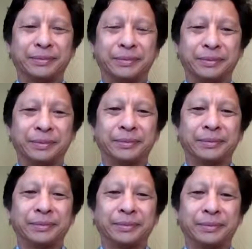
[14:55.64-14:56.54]

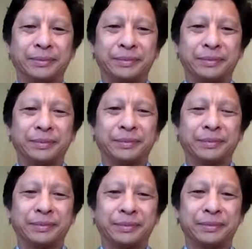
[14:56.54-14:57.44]

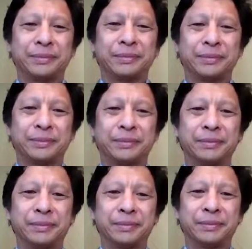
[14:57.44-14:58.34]

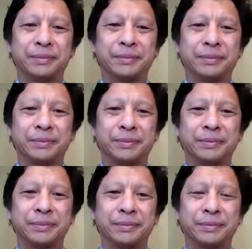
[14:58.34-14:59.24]

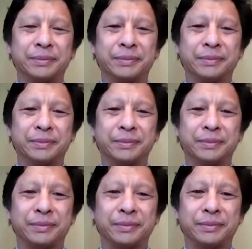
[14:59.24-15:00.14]

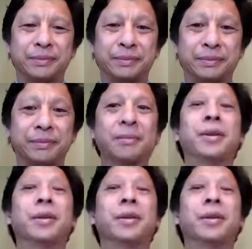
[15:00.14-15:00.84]
No words are spoken by the person on screen.